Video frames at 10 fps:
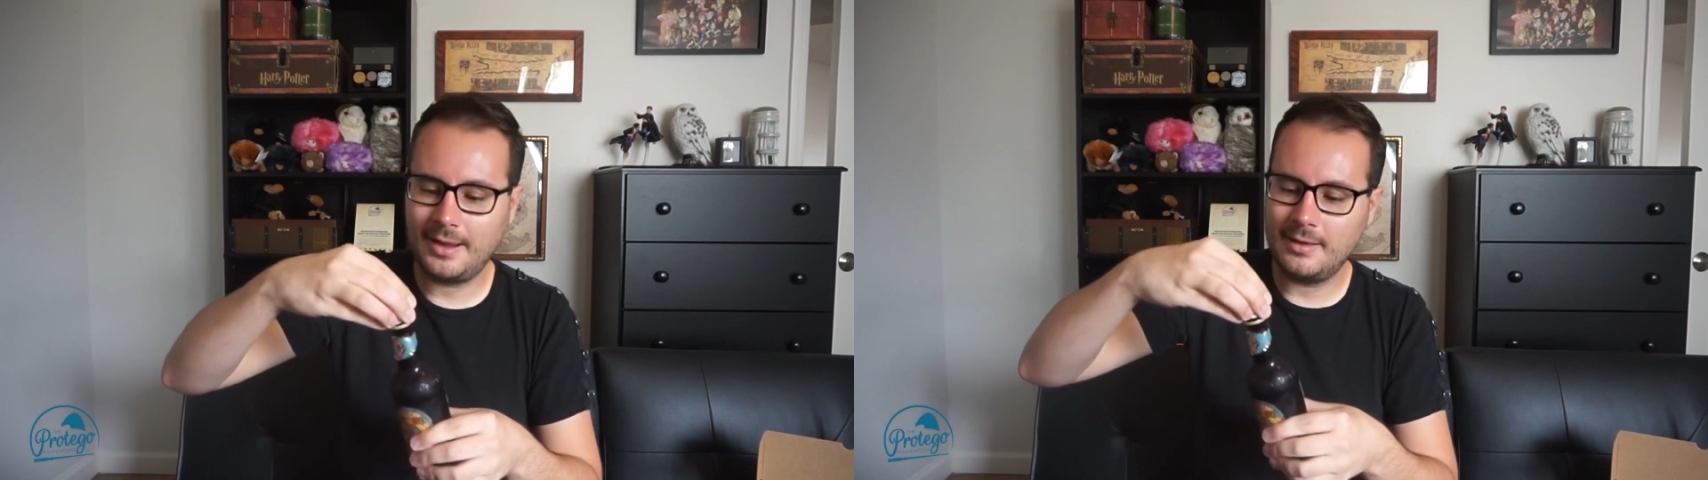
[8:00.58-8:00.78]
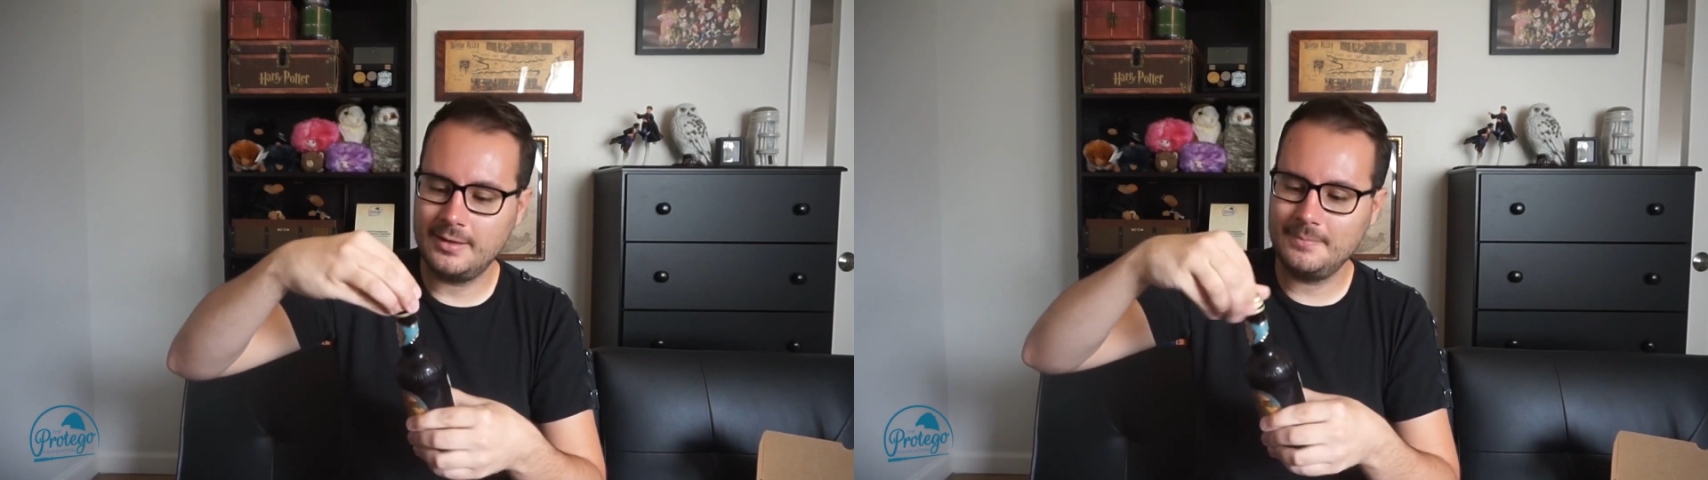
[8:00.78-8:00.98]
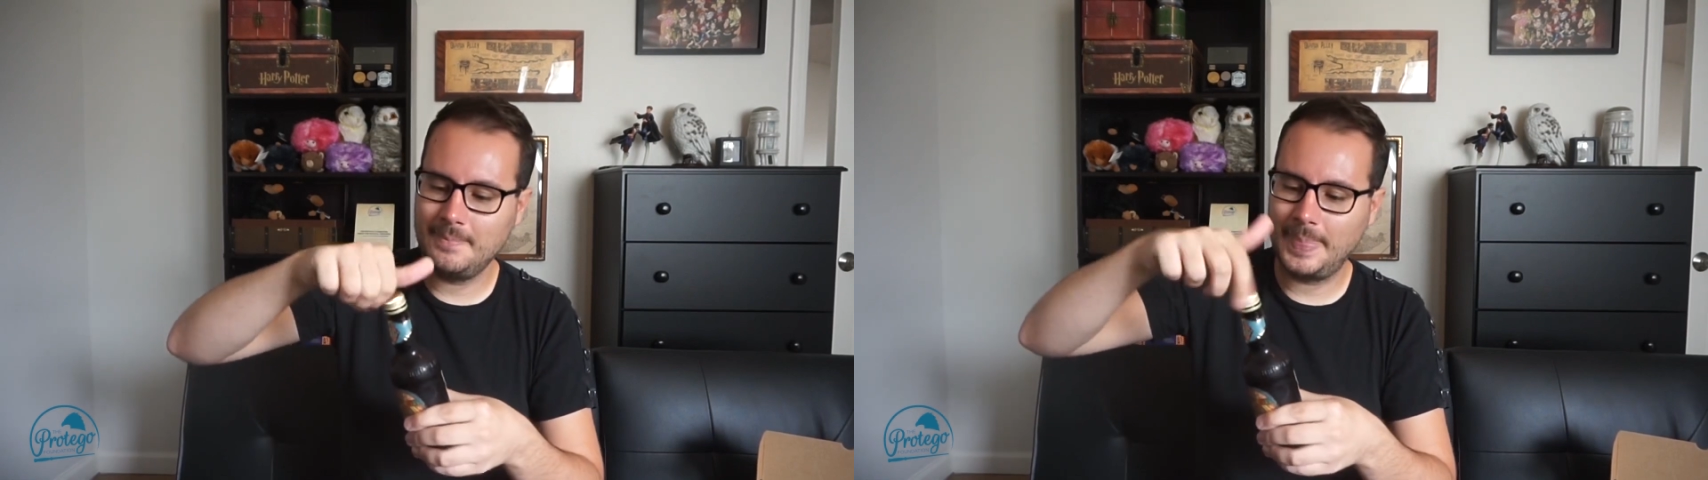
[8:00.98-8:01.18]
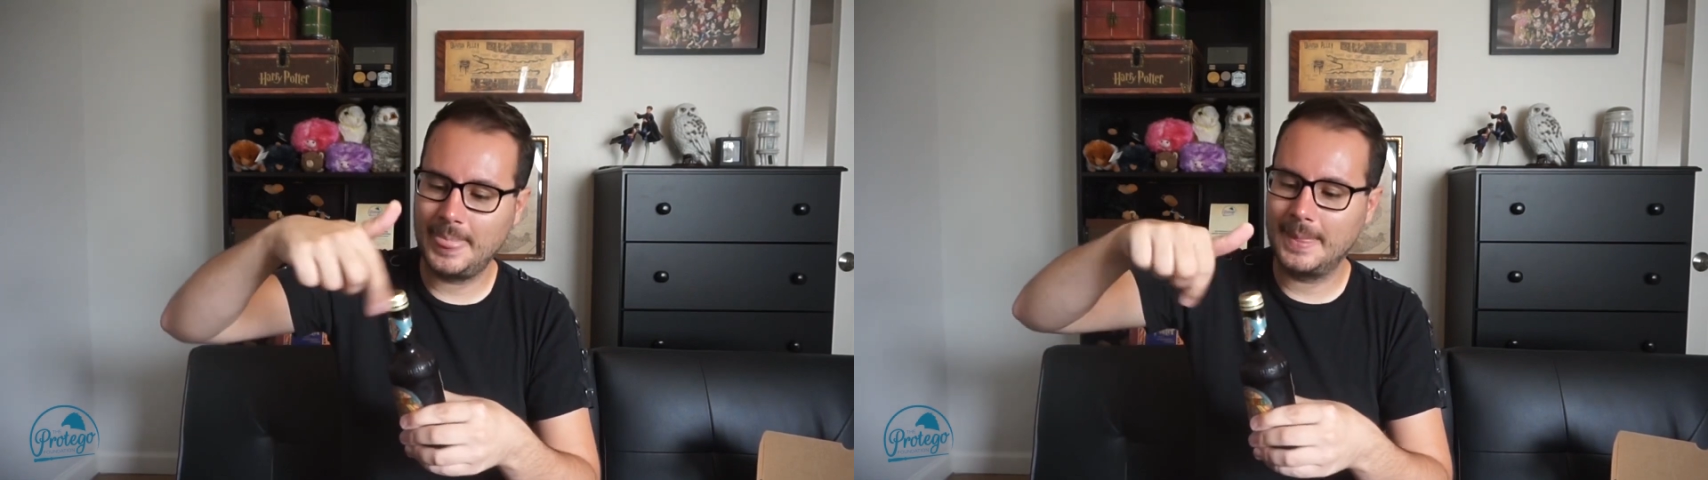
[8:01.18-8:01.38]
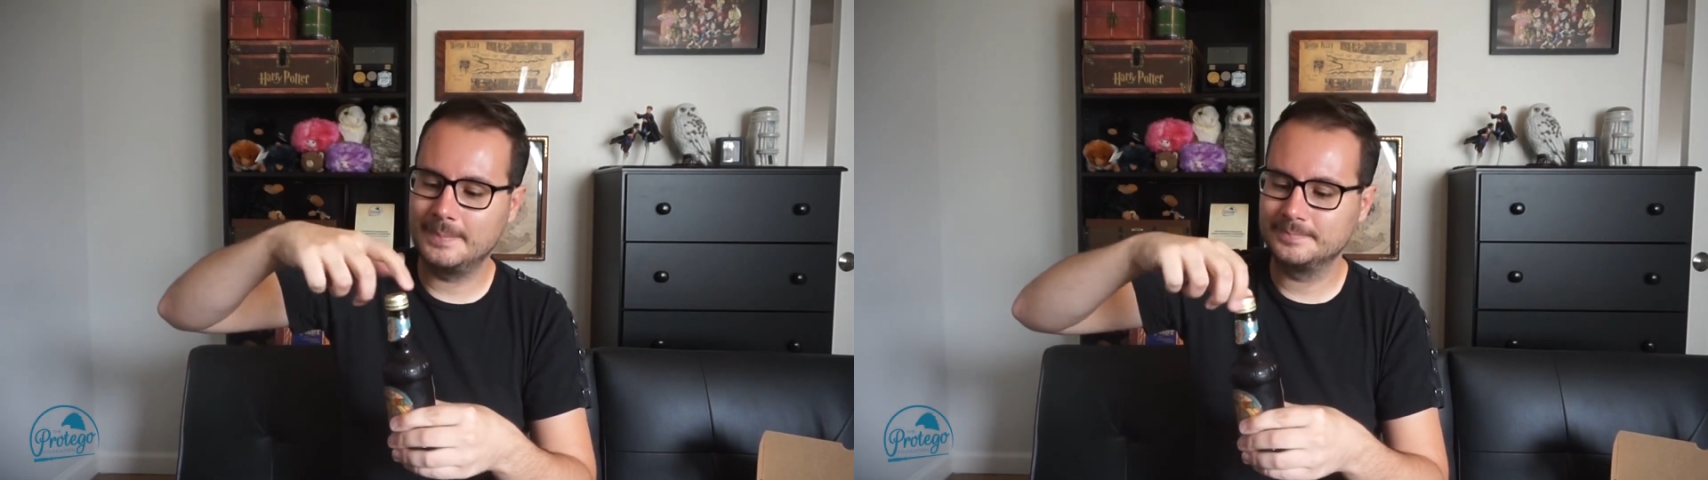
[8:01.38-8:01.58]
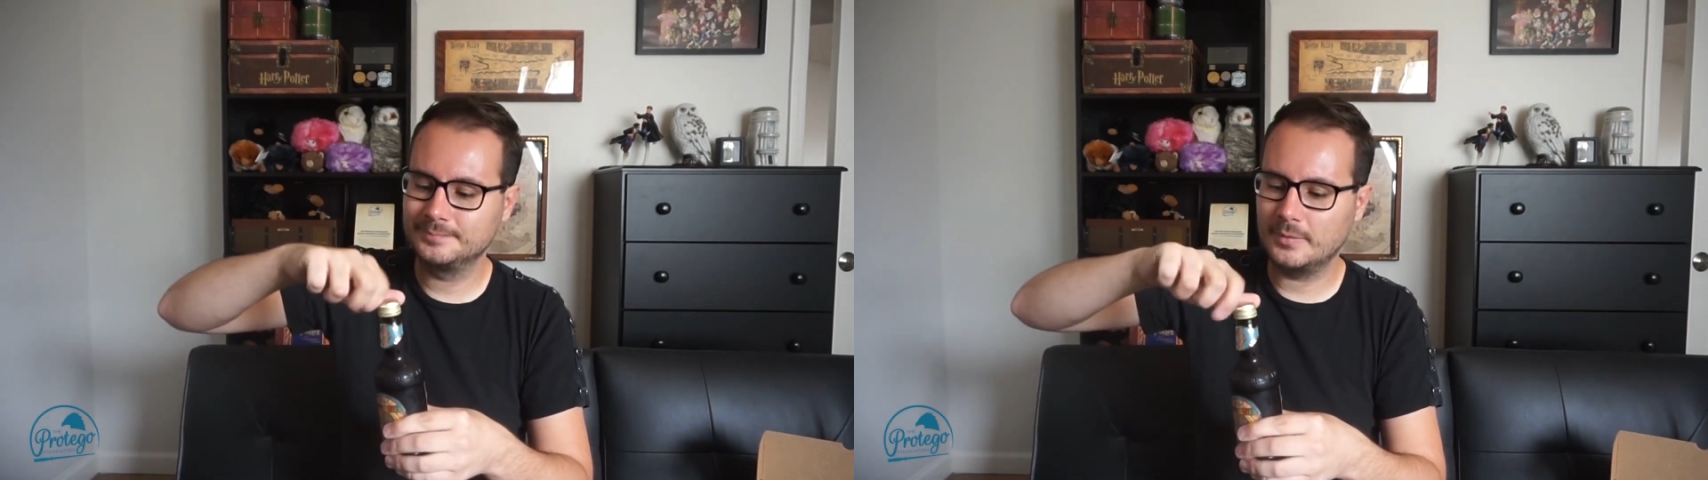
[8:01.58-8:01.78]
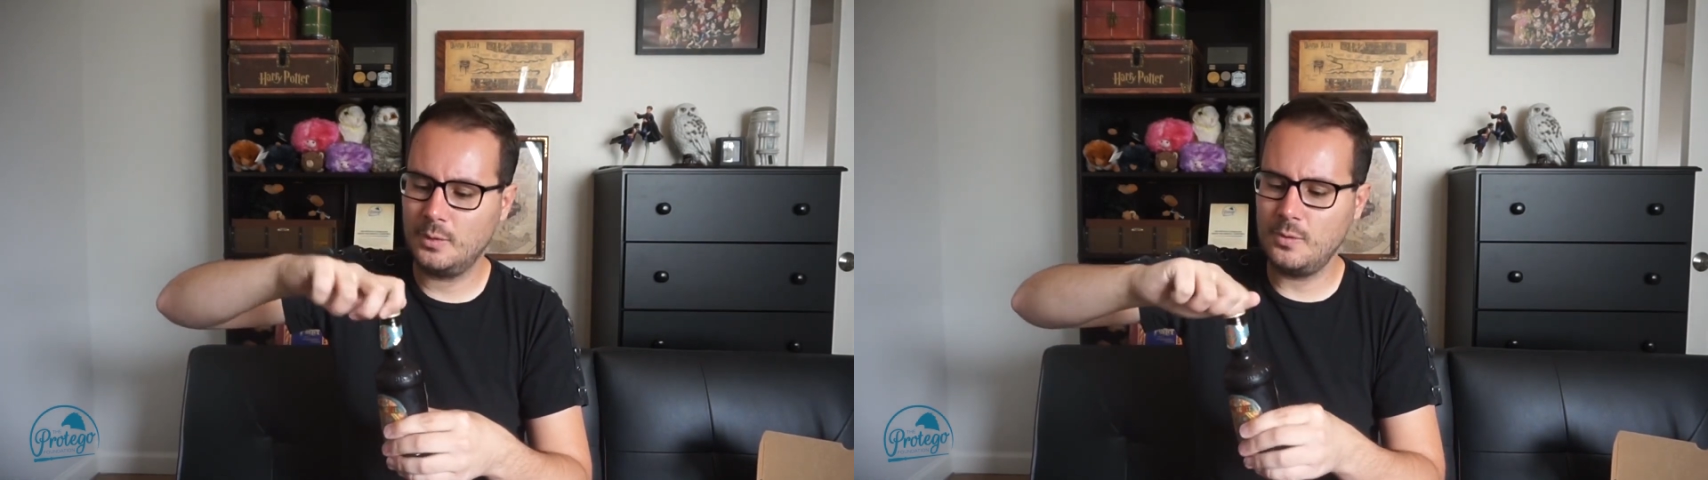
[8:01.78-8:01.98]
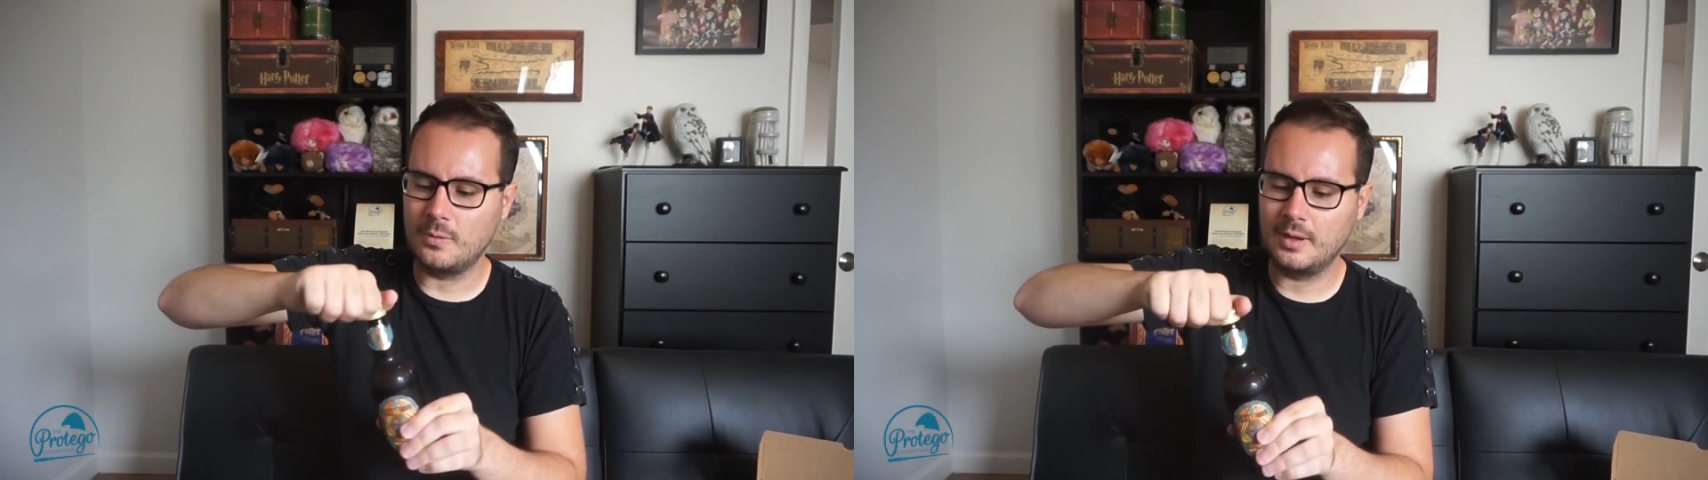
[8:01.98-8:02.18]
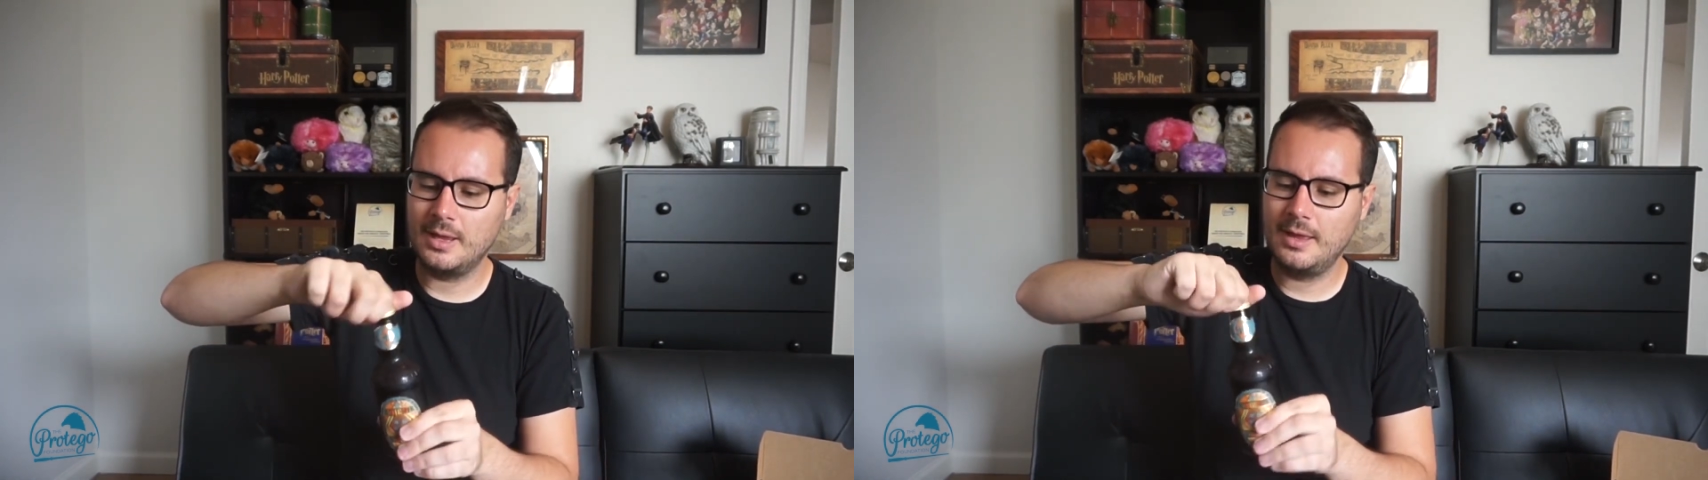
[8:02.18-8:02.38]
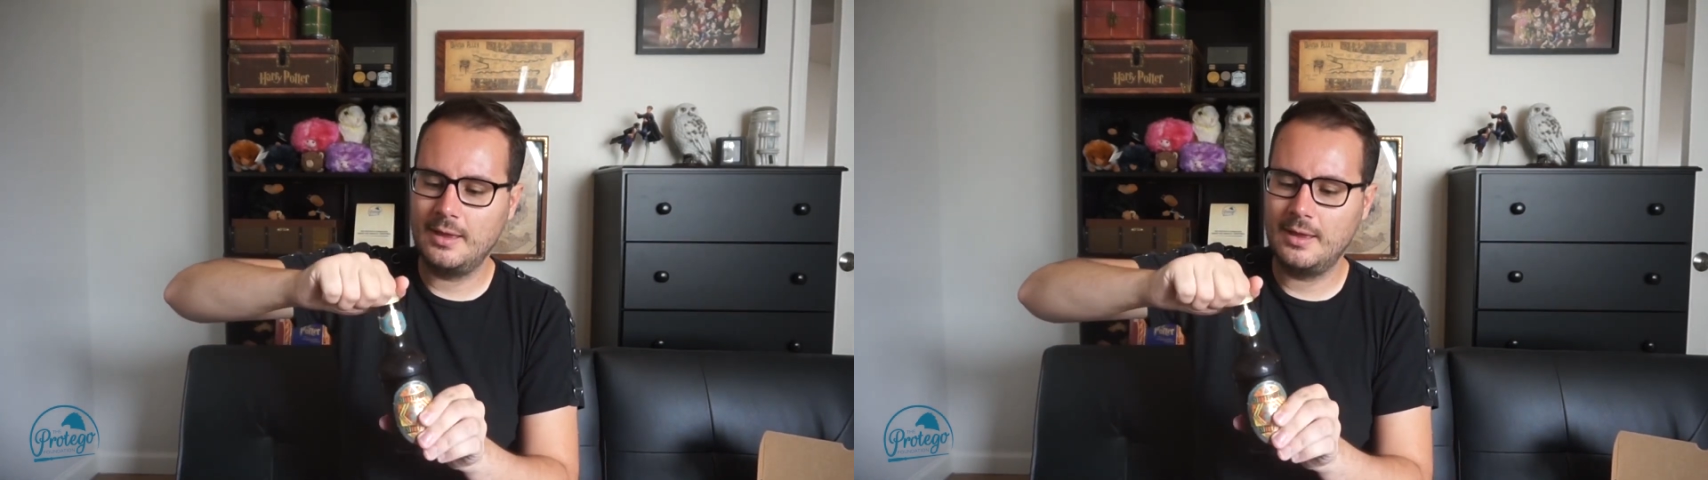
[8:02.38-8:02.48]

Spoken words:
back on. Ooh,